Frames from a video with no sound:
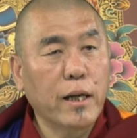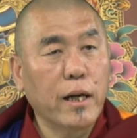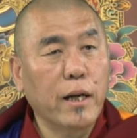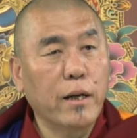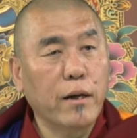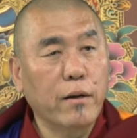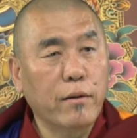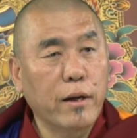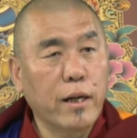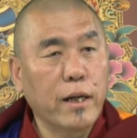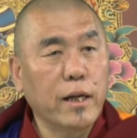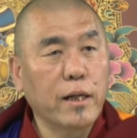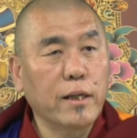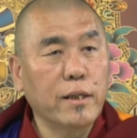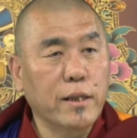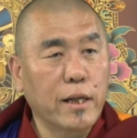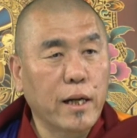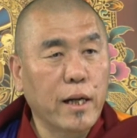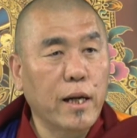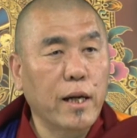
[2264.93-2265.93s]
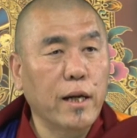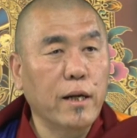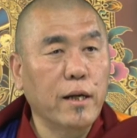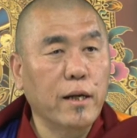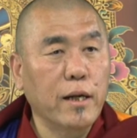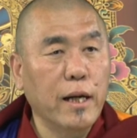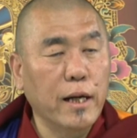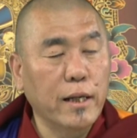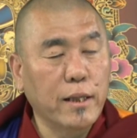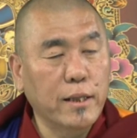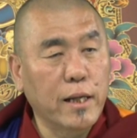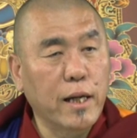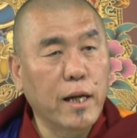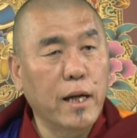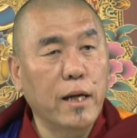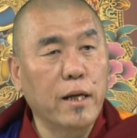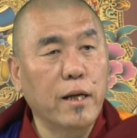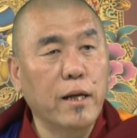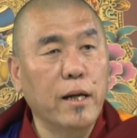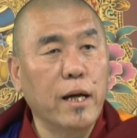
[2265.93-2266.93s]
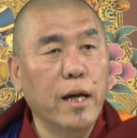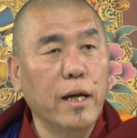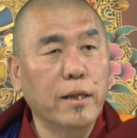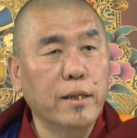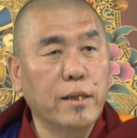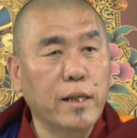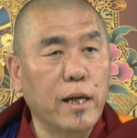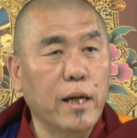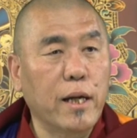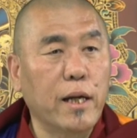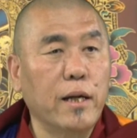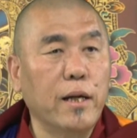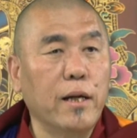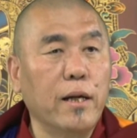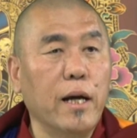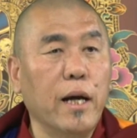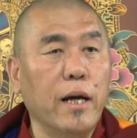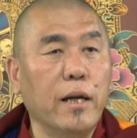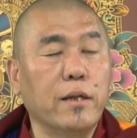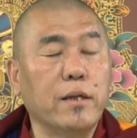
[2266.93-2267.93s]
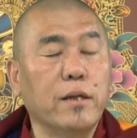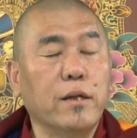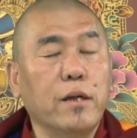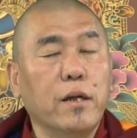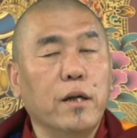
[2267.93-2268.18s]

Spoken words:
and running day in and night, day in and night, day in and night.